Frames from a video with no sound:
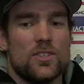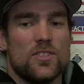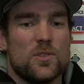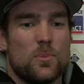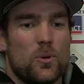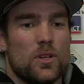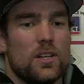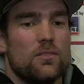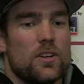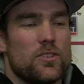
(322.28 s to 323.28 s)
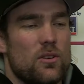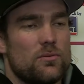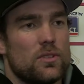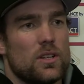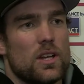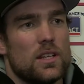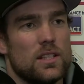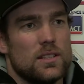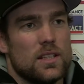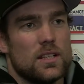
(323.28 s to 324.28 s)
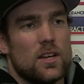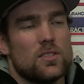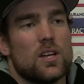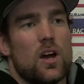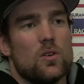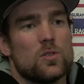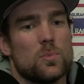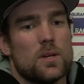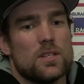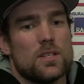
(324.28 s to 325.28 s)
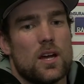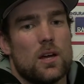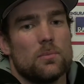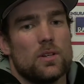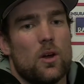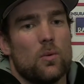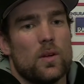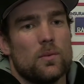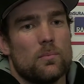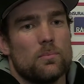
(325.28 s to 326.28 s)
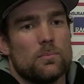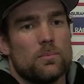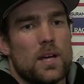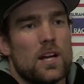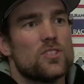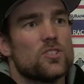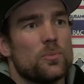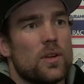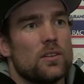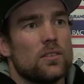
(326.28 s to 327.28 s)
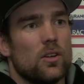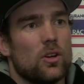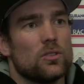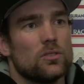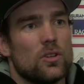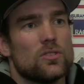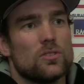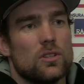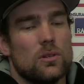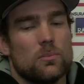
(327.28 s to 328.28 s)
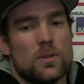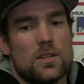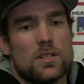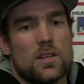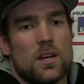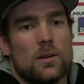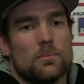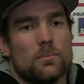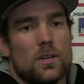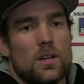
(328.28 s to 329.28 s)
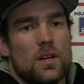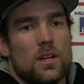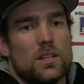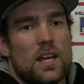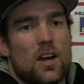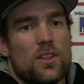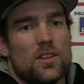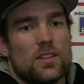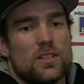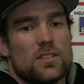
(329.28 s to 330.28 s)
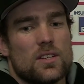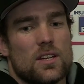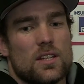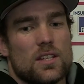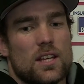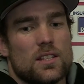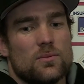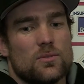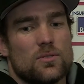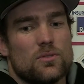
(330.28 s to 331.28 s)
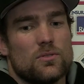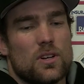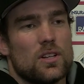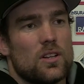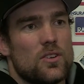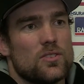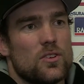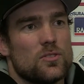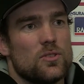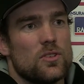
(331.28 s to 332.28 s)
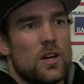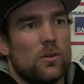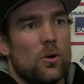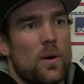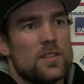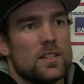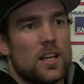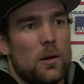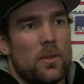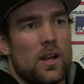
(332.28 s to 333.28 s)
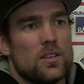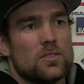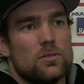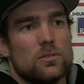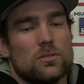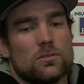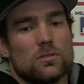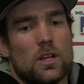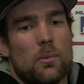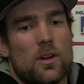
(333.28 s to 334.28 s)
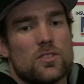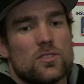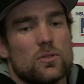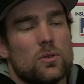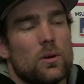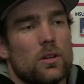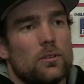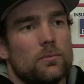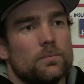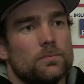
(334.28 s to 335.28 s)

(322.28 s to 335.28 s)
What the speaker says: Look, it's disappointing in red time footy that they did kick those goals, but we'd be able to stop that a lot sooner. But I think that in the end it was good credit to those guys. We knew they were always going to come in the last quarter and they managed to score quickly.